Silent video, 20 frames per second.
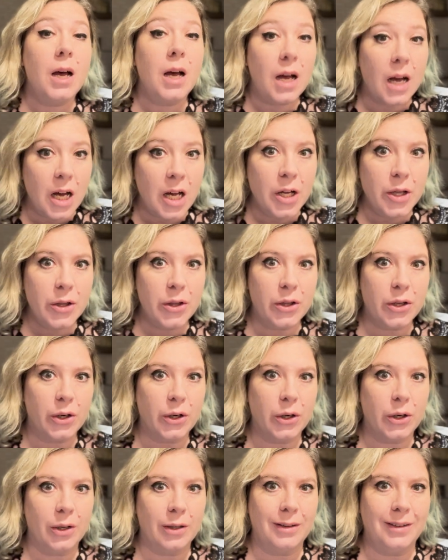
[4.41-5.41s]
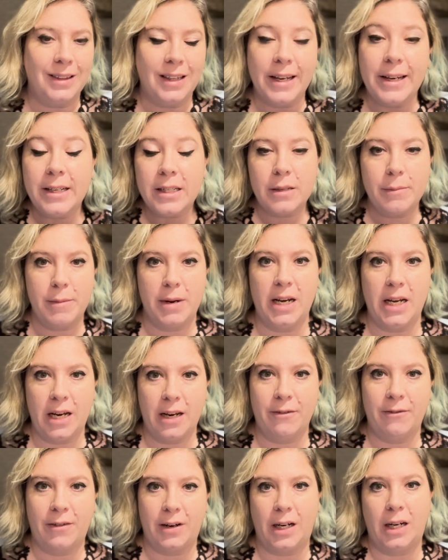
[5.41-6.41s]
other linked media
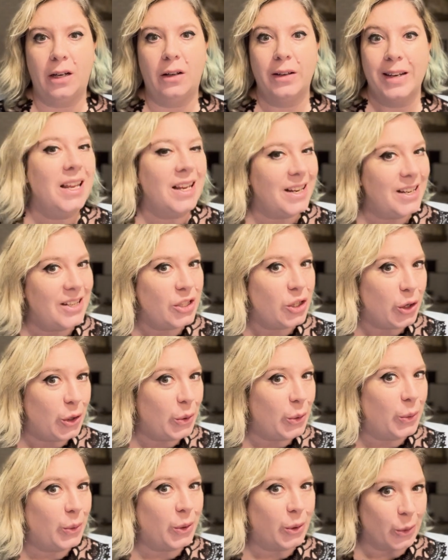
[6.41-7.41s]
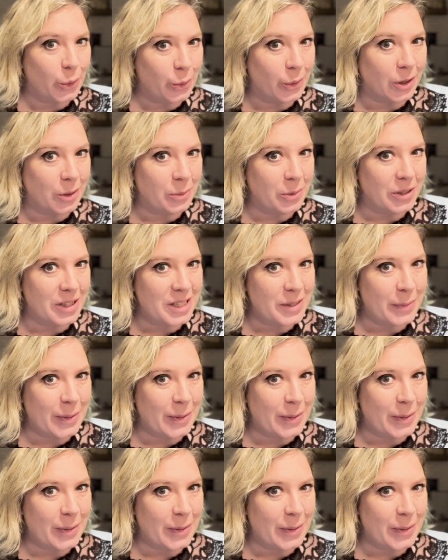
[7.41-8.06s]
file into your WordPress